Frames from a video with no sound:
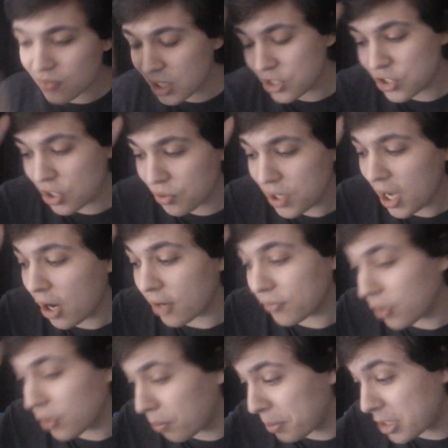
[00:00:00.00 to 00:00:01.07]
so yeah,
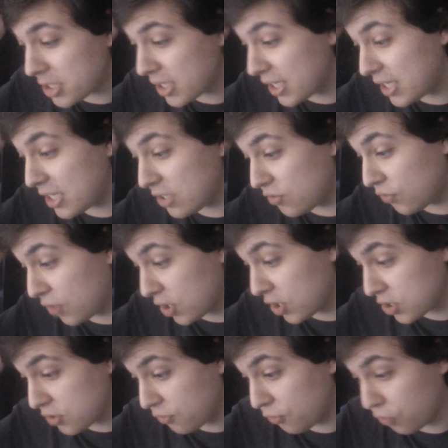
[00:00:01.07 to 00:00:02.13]
I've got basically his
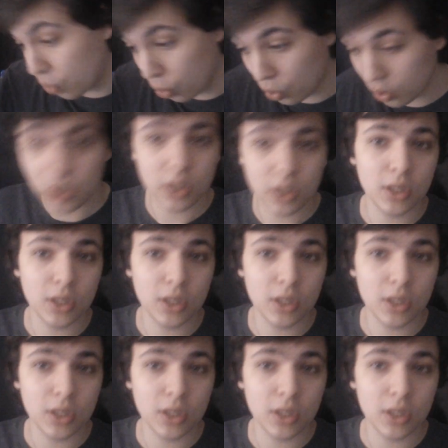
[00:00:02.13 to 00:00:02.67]
first four